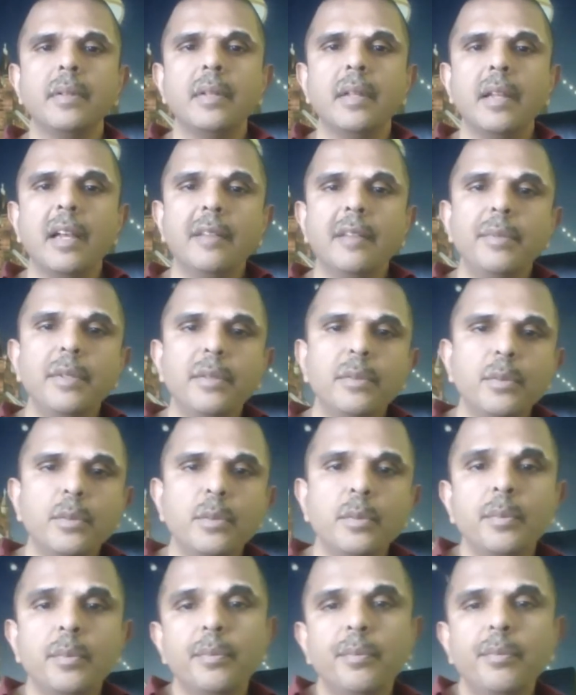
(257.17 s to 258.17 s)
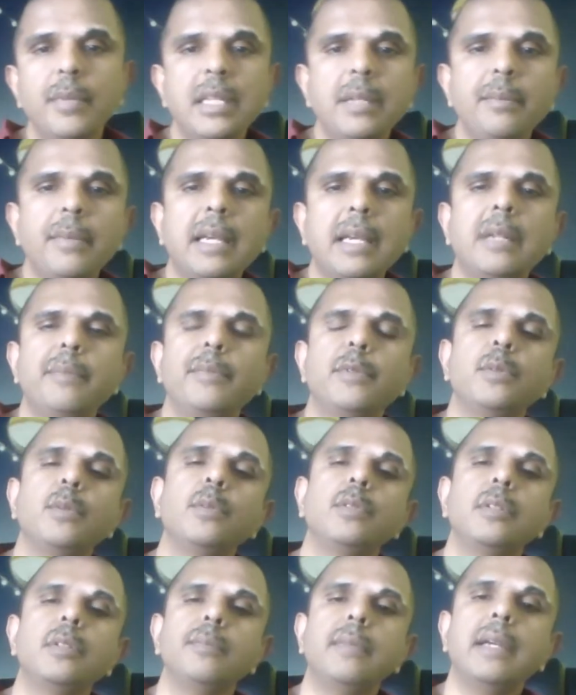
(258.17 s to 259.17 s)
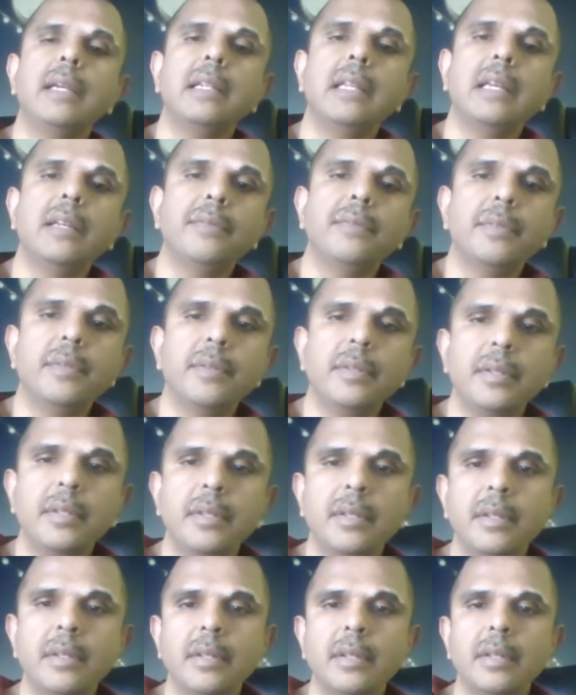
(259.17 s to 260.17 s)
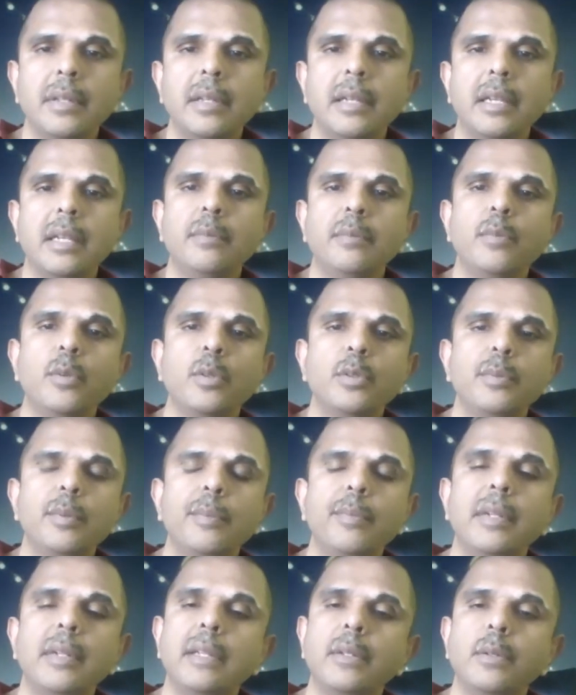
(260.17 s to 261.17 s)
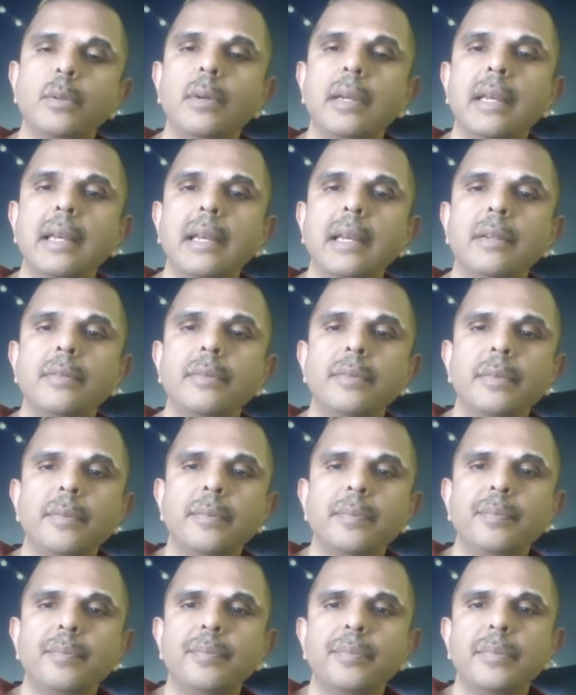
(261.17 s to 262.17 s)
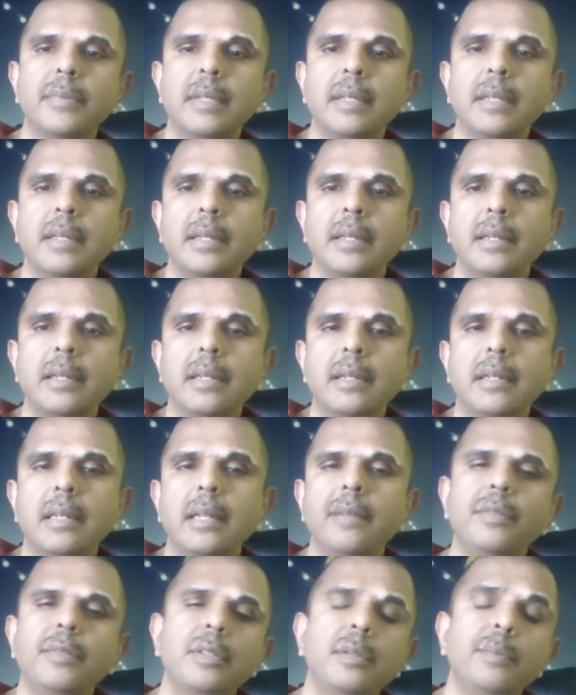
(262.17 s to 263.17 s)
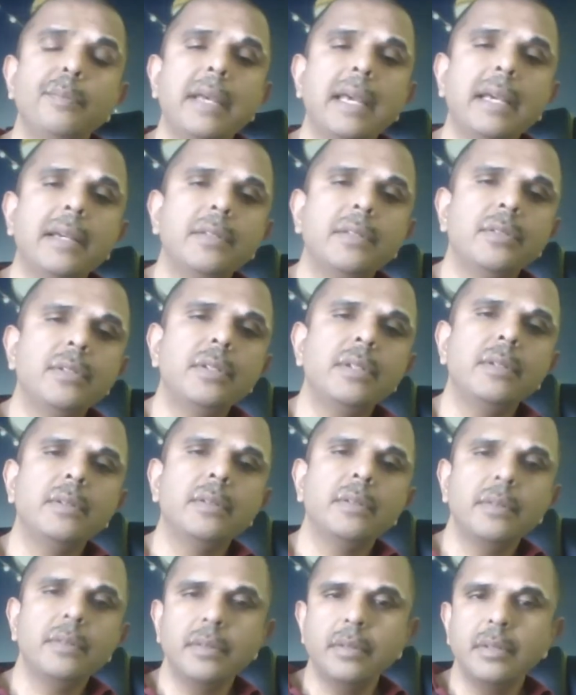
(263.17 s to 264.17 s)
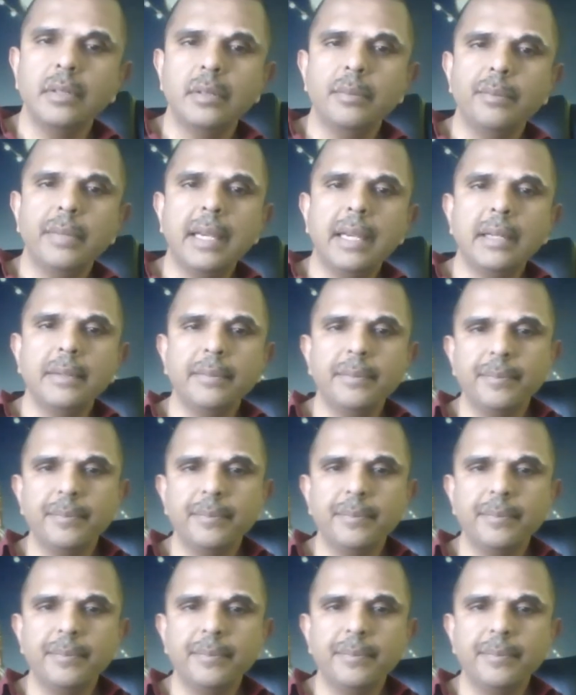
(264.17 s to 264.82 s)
I've been through many bad episodes in my life, and most people I know have. Life is a package deal, good and bad.